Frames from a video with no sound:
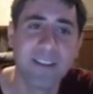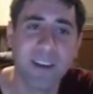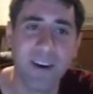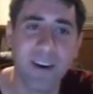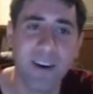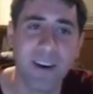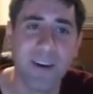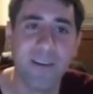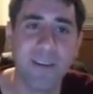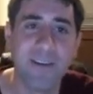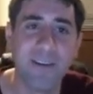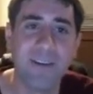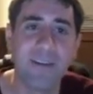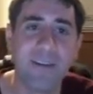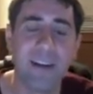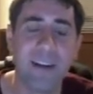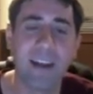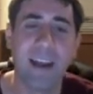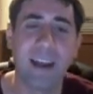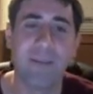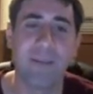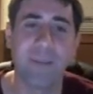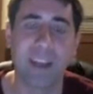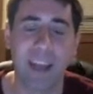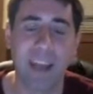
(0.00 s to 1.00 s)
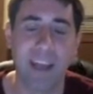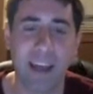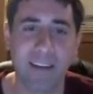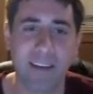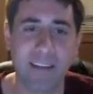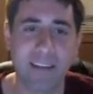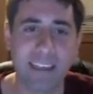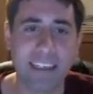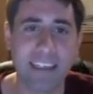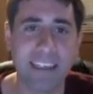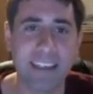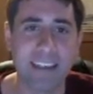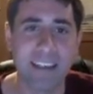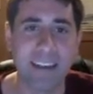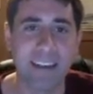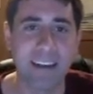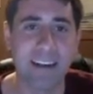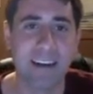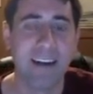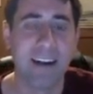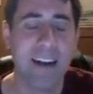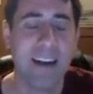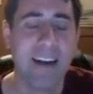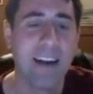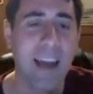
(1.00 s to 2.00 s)
So you can get Mikhail's
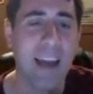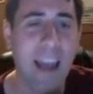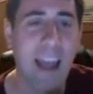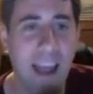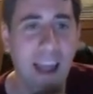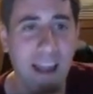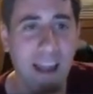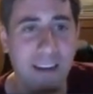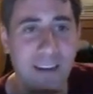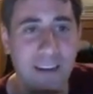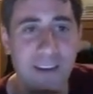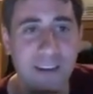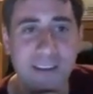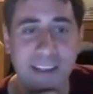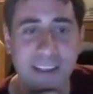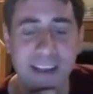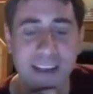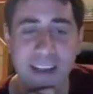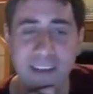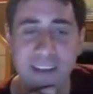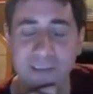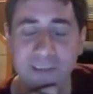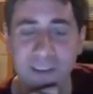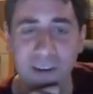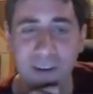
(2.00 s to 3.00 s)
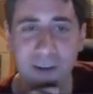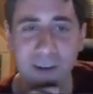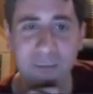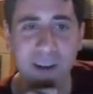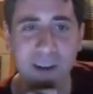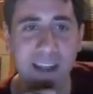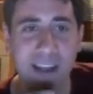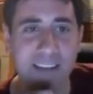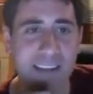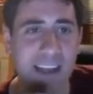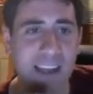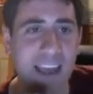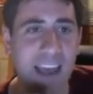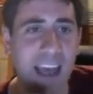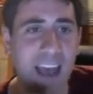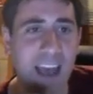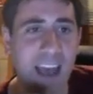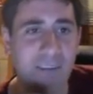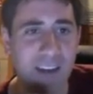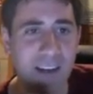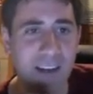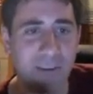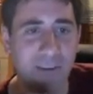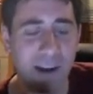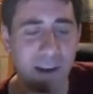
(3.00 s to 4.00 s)
easier and use it. If you're up against a
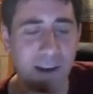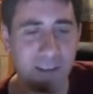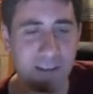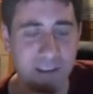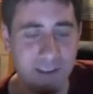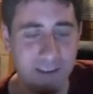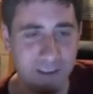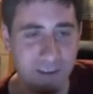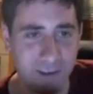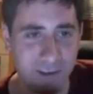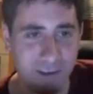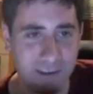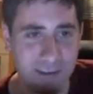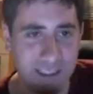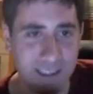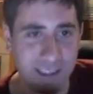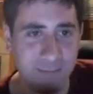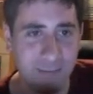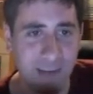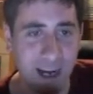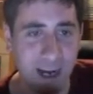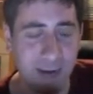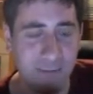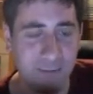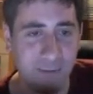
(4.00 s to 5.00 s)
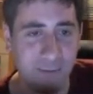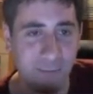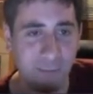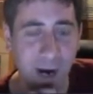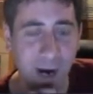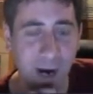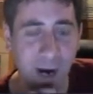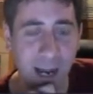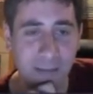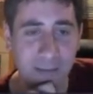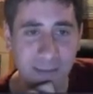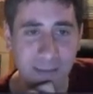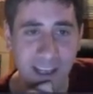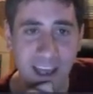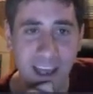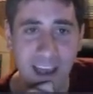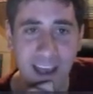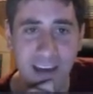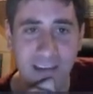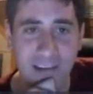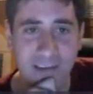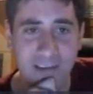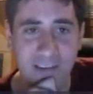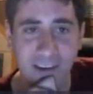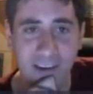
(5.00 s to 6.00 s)
heavy crowd control team comp, buy
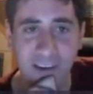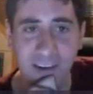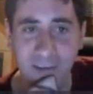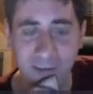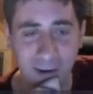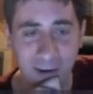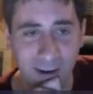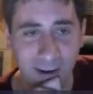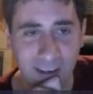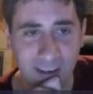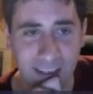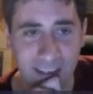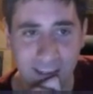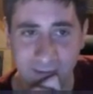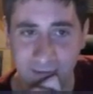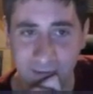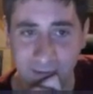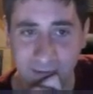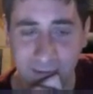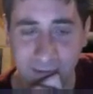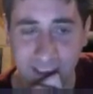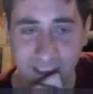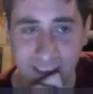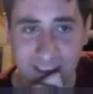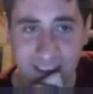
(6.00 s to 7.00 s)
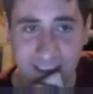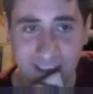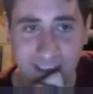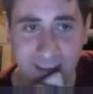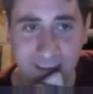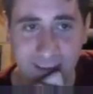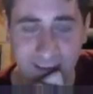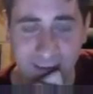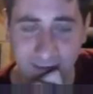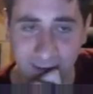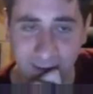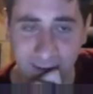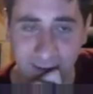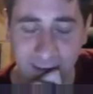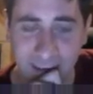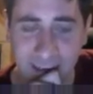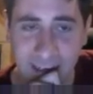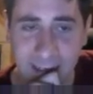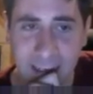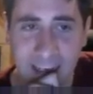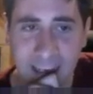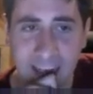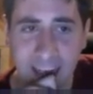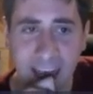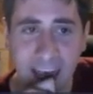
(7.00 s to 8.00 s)
Mikhail's. Go for it. It's really useful.
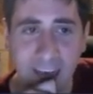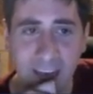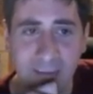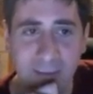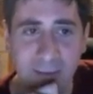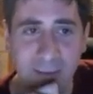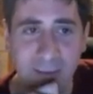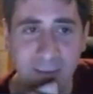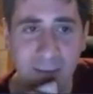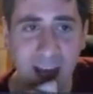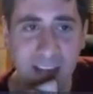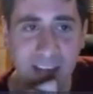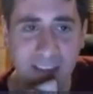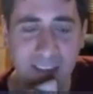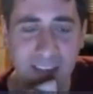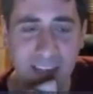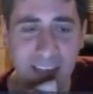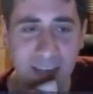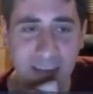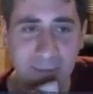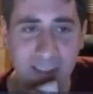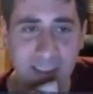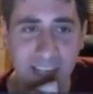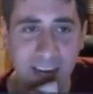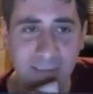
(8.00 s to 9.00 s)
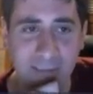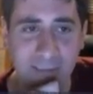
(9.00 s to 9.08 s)
Heavy magic damage,